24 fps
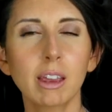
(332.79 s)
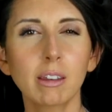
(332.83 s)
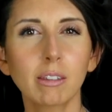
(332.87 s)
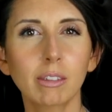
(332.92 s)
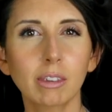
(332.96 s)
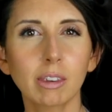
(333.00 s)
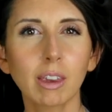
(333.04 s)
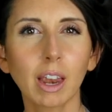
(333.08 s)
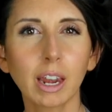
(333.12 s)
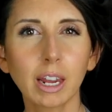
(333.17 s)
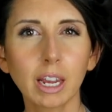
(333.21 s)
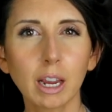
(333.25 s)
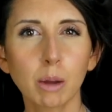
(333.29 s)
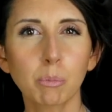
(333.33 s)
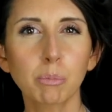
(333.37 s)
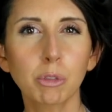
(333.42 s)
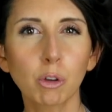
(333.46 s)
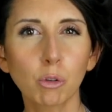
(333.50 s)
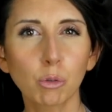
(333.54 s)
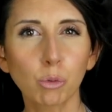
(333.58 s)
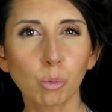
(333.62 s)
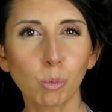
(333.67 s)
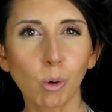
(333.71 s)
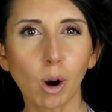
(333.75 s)
in setting up
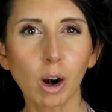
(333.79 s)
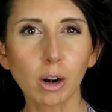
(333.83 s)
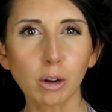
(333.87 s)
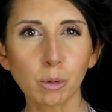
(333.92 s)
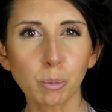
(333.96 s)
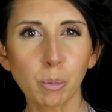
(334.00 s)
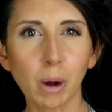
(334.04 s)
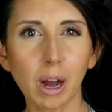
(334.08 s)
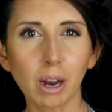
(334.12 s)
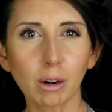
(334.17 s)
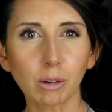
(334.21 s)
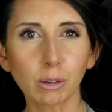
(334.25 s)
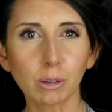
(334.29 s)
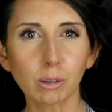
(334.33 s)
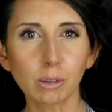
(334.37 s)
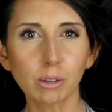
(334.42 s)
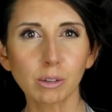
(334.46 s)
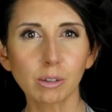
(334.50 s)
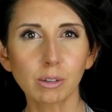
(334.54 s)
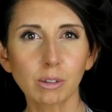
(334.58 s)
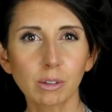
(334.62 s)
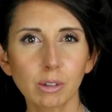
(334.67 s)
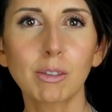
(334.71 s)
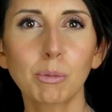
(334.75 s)
those water
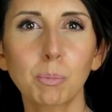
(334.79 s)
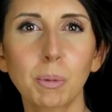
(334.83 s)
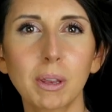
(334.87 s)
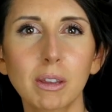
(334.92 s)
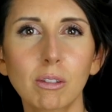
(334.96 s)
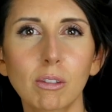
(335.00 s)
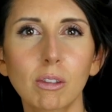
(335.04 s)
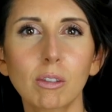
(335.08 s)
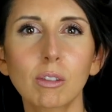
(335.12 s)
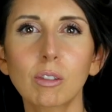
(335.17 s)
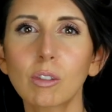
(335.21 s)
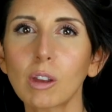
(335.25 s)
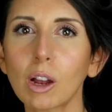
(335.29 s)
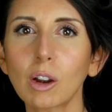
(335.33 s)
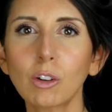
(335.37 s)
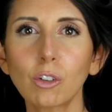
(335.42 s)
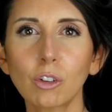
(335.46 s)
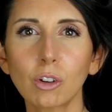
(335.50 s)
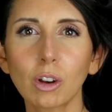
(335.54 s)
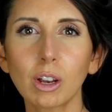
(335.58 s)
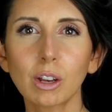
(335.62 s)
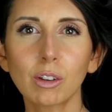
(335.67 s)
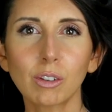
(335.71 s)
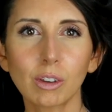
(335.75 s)
bottles has been
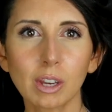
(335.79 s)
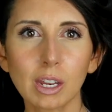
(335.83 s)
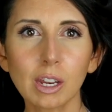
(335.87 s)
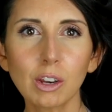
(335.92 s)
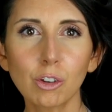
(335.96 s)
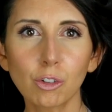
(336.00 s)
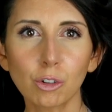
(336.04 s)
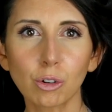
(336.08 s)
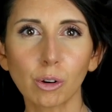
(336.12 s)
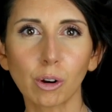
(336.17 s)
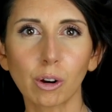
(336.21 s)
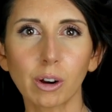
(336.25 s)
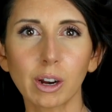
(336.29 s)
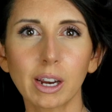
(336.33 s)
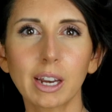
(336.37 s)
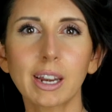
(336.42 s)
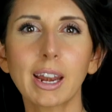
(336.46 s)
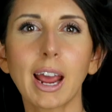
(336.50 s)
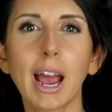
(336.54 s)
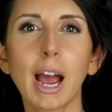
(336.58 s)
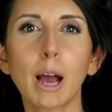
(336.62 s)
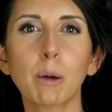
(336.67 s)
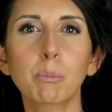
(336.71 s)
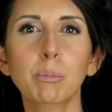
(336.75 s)
such a teacher
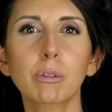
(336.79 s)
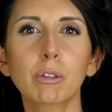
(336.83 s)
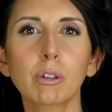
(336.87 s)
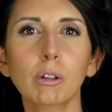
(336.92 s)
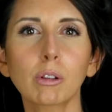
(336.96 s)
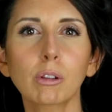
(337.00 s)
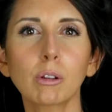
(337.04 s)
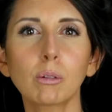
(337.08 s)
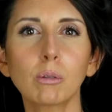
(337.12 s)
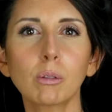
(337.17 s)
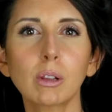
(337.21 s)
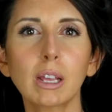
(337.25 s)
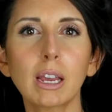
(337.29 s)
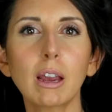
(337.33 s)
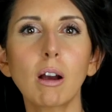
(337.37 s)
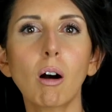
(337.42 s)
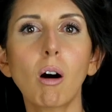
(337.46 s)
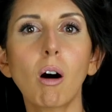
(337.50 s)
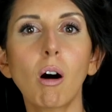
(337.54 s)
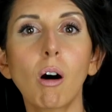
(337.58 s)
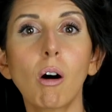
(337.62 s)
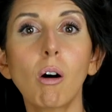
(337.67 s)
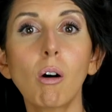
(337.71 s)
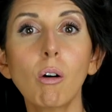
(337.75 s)
in absolutely
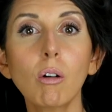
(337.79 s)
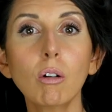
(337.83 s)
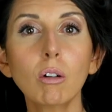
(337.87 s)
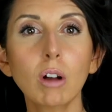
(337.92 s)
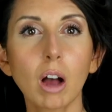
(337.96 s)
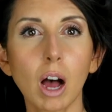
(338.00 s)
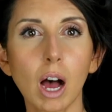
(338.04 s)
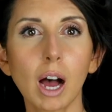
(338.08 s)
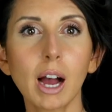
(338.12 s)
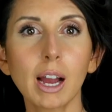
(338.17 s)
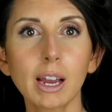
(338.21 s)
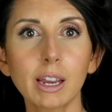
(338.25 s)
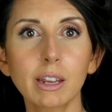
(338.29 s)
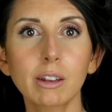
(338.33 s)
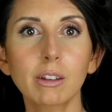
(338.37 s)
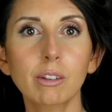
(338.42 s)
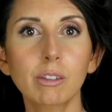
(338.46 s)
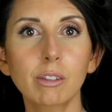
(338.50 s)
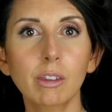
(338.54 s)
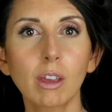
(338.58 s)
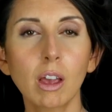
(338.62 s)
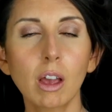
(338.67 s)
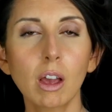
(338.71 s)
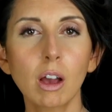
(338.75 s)
all
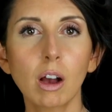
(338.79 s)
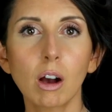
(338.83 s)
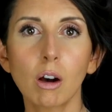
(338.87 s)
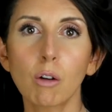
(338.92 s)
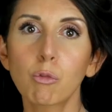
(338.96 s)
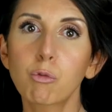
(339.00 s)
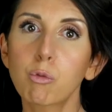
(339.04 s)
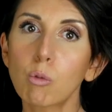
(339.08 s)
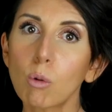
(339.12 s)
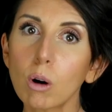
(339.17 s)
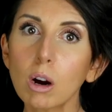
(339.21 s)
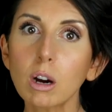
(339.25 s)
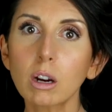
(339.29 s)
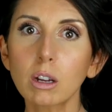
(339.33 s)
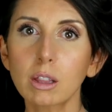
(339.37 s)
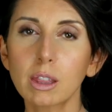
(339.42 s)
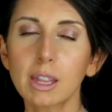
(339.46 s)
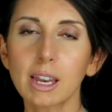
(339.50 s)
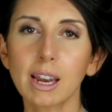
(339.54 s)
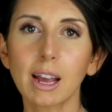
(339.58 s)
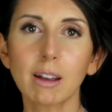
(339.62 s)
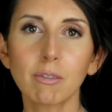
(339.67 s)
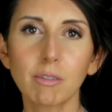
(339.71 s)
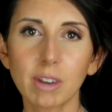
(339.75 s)
kinds of work
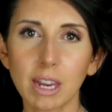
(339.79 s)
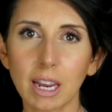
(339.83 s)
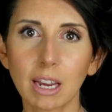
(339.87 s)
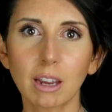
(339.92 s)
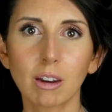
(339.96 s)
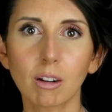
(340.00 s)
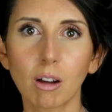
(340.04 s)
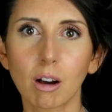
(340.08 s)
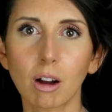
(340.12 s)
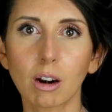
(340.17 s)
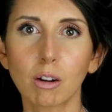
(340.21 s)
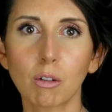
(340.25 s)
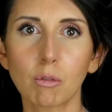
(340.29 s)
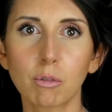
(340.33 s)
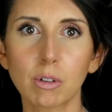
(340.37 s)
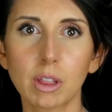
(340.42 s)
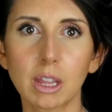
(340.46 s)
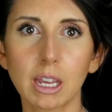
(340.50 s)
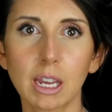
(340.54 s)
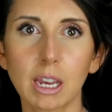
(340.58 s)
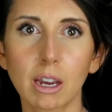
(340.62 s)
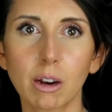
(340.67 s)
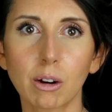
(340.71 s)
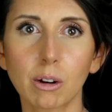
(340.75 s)
that I've taken on over
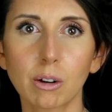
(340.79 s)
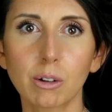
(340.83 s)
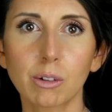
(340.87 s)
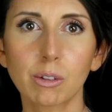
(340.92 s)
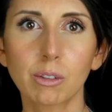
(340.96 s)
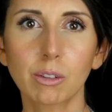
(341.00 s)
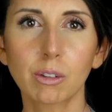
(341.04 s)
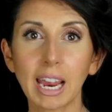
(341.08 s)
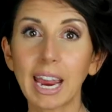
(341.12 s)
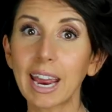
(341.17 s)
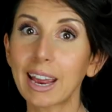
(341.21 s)
the years.